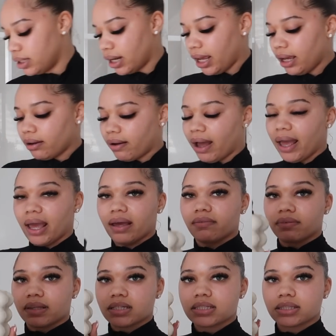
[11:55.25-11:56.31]
Now I
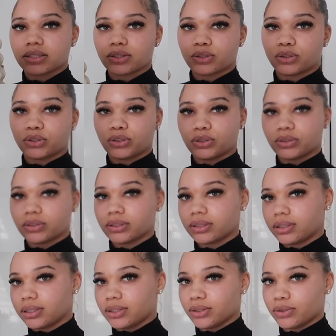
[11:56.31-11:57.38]
have this little
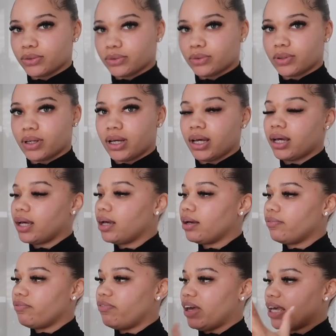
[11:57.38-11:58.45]
cute
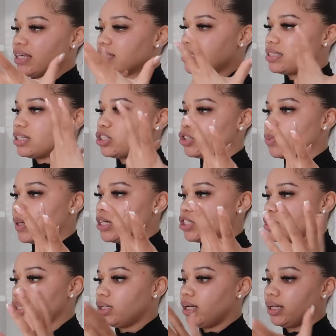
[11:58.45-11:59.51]
base
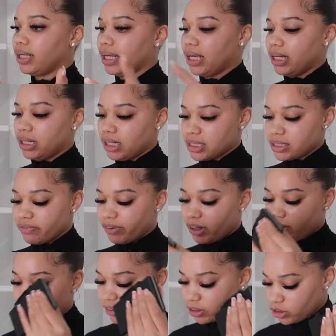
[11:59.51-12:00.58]
situation. Again, it's
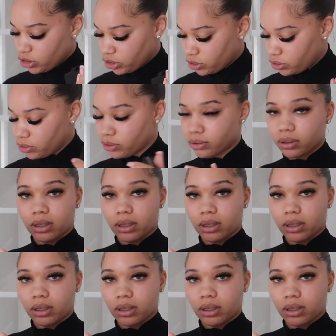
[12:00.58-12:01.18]
very functional,